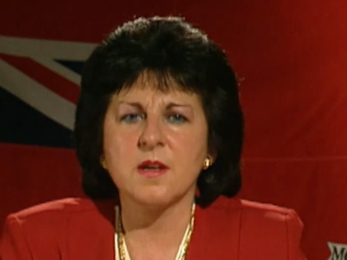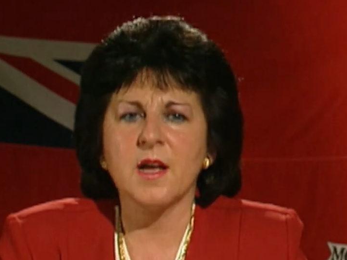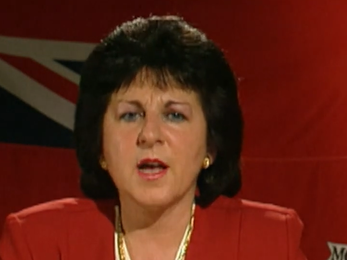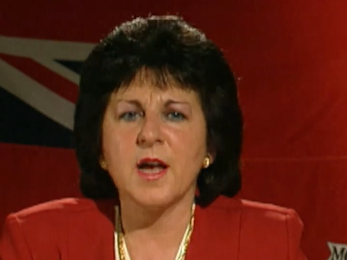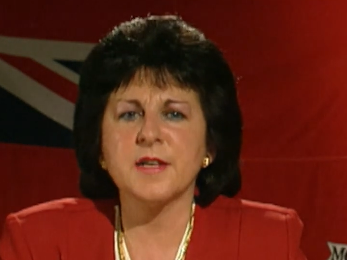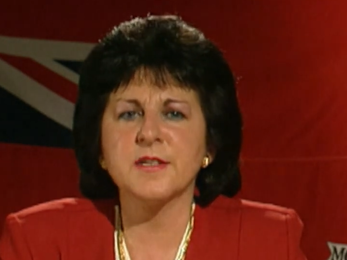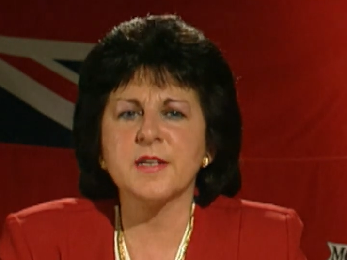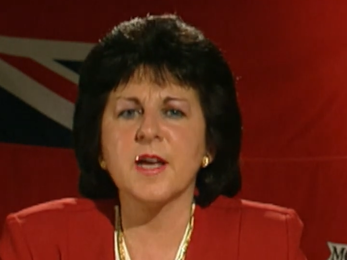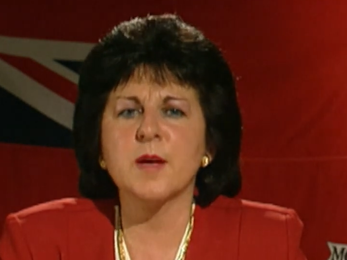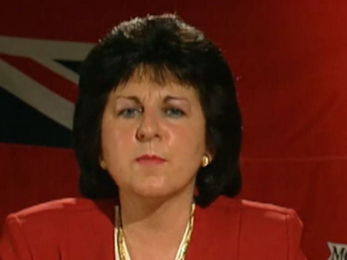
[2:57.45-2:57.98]

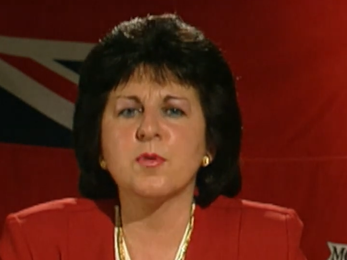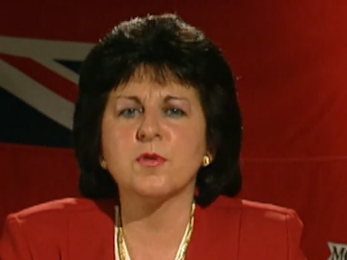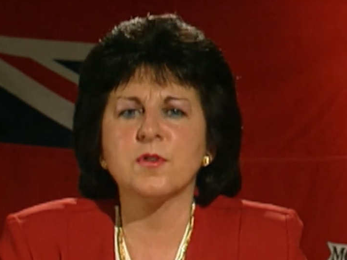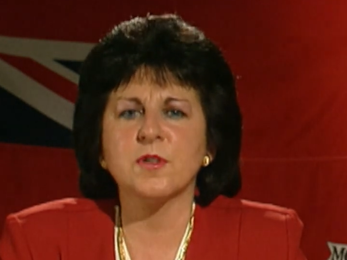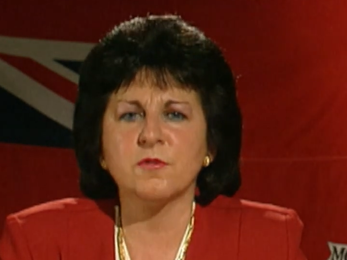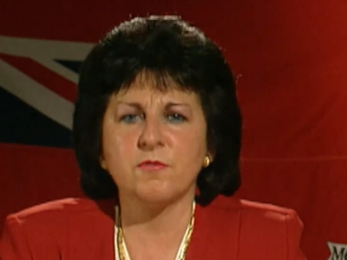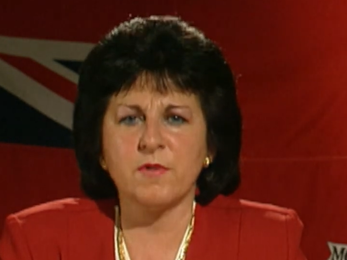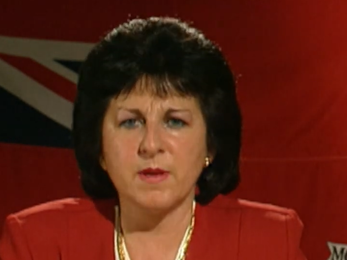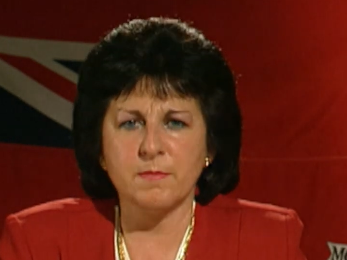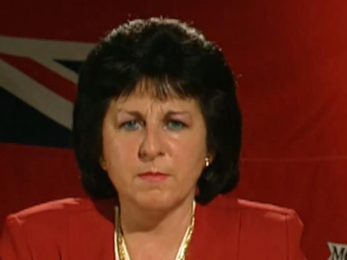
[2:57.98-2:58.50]
Annette.
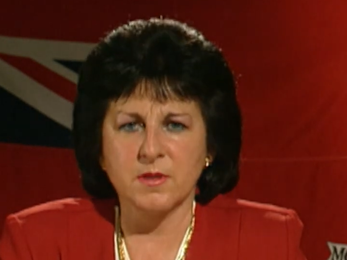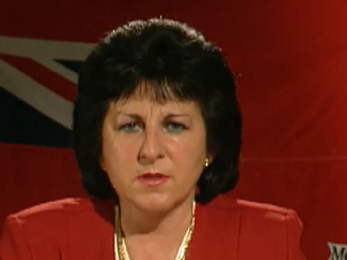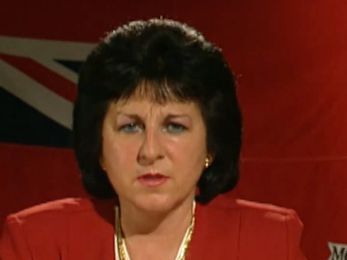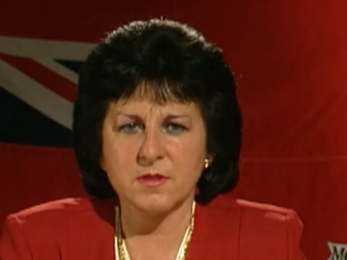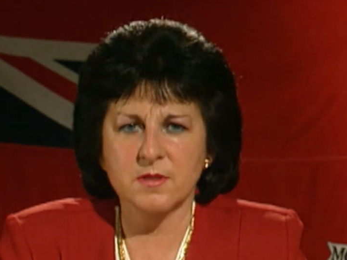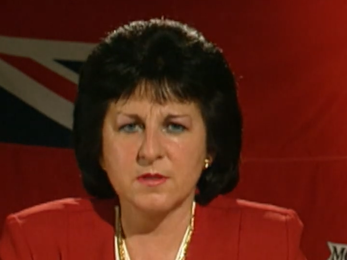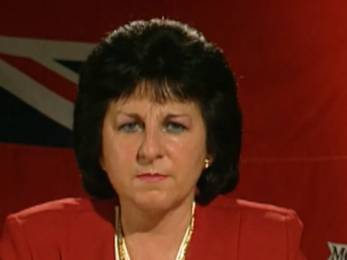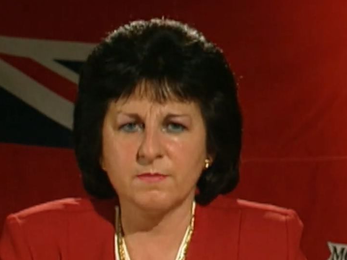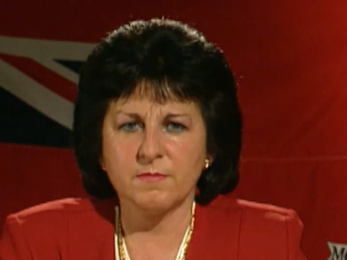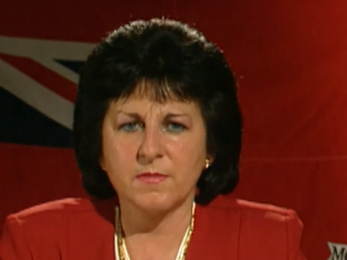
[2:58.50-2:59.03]
And I
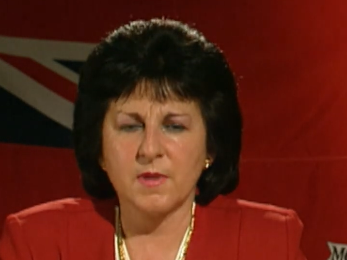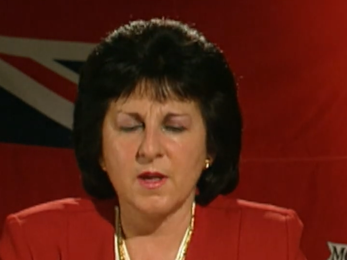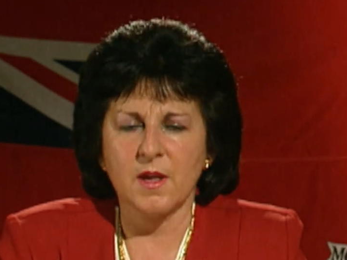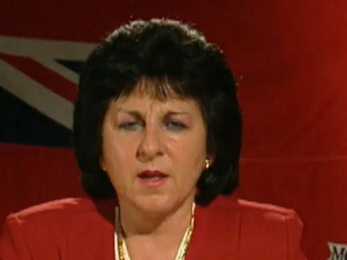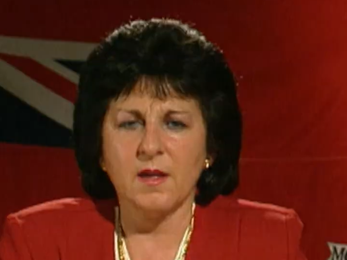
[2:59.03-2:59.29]
think that